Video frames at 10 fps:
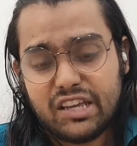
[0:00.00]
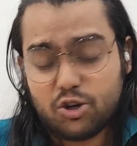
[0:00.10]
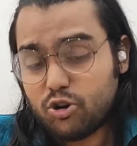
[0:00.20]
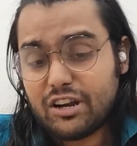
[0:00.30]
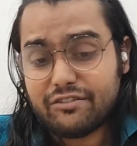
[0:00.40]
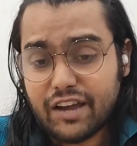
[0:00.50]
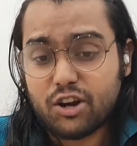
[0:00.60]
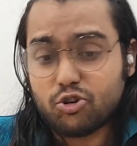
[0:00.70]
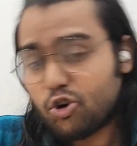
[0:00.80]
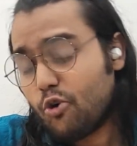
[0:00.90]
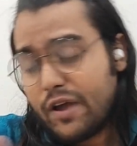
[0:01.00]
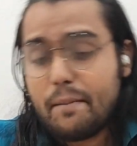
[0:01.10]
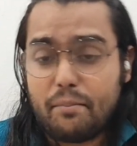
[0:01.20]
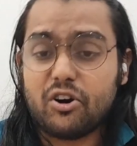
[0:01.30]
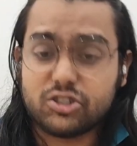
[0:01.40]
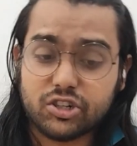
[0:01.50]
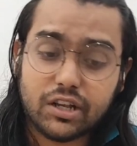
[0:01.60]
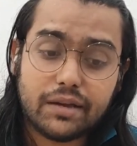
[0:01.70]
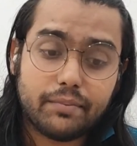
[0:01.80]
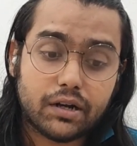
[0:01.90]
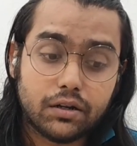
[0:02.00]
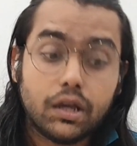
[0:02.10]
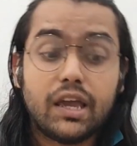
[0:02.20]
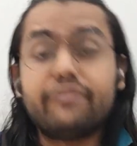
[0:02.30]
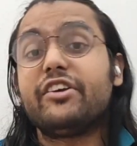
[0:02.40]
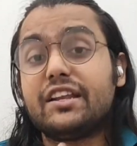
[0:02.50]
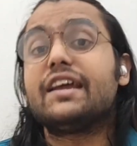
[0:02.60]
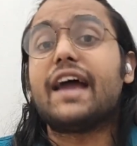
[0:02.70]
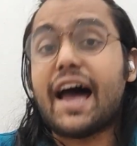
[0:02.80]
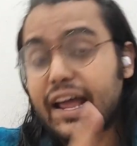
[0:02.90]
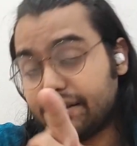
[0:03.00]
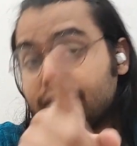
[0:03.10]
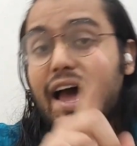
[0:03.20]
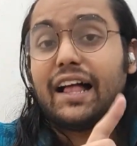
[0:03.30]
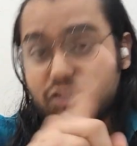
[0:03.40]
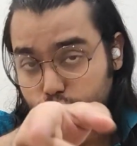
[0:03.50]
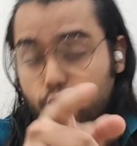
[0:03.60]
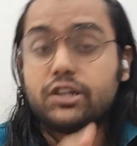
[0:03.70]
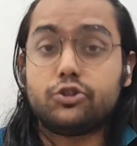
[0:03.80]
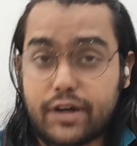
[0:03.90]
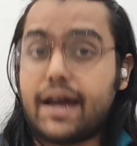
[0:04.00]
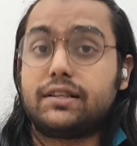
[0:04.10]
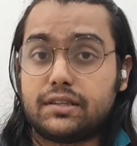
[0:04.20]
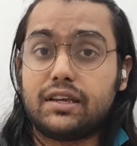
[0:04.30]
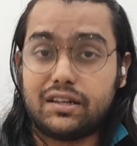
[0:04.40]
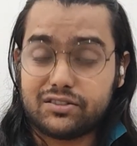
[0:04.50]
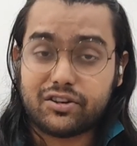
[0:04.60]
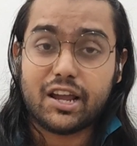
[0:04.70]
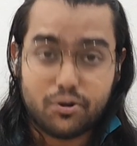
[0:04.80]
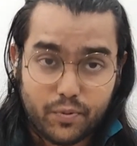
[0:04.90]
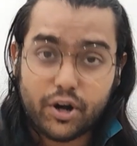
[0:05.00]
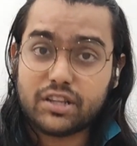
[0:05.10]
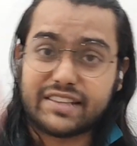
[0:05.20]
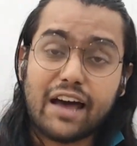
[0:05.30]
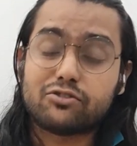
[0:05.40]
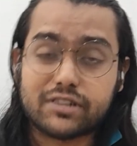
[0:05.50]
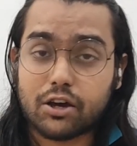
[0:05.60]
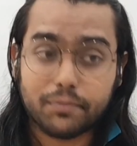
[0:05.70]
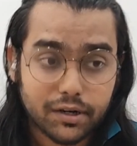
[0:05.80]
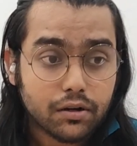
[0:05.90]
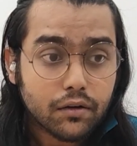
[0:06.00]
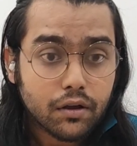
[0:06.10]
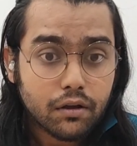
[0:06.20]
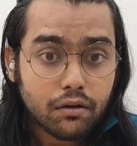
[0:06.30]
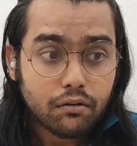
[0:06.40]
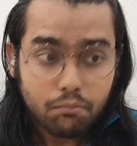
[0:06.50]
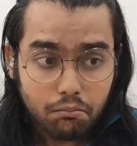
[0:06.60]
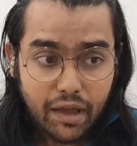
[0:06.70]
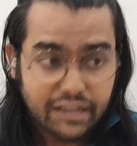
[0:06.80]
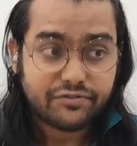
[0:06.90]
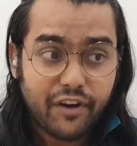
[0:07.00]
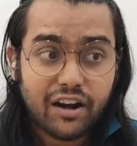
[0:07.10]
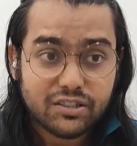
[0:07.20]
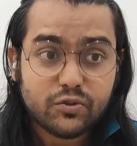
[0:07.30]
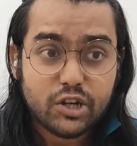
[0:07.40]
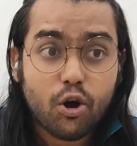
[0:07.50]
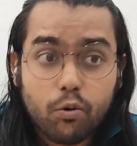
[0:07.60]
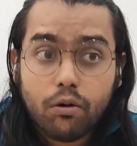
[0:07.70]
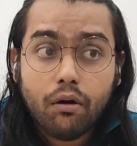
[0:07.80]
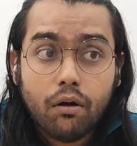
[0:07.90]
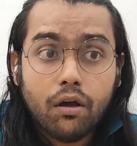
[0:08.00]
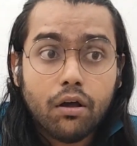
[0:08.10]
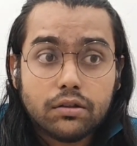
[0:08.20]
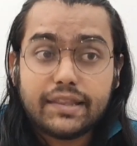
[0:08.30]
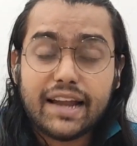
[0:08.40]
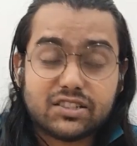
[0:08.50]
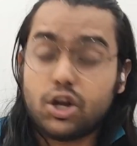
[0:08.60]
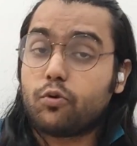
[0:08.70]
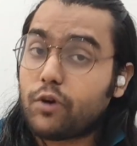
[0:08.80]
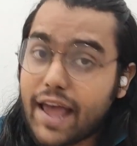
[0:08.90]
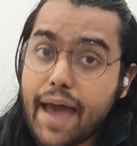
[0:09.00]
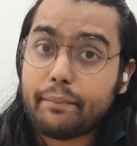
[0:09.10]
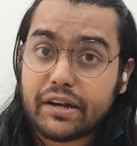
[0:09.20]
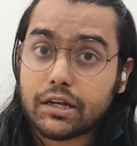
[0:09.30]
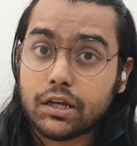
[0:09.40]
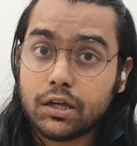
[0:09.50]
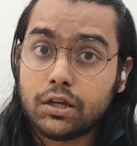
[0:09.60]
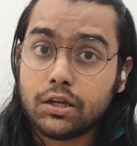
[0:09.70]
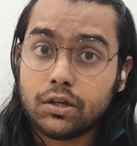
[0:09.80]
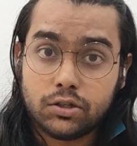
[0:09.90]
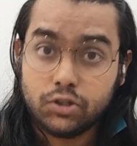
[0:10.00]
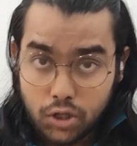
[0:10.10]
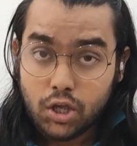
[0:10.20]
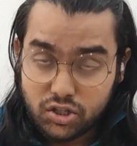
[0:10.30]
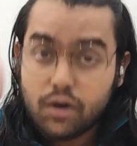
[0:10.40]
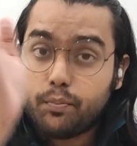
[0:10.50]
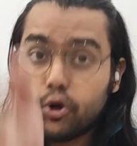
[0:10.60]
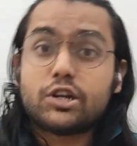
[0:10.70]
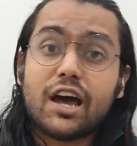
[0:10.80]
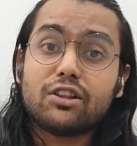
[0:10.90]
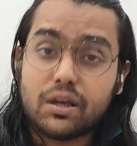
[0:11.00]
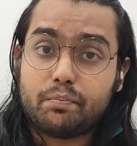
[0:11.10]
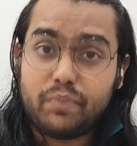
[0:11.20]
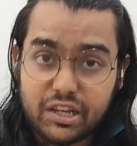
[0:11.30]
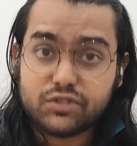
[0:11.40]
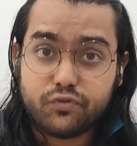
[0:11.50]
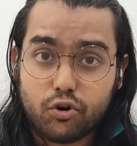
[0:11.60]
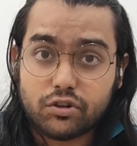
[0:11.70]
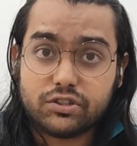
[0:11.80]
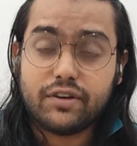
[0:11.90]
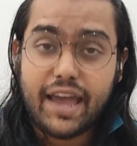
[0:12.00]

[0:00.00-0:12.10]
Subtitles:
he could have. I don't know him personally, but if he did, I'll join you guys in trying to burn his house down. But as far as we know, that's not what happened. So put down the pitchforks, you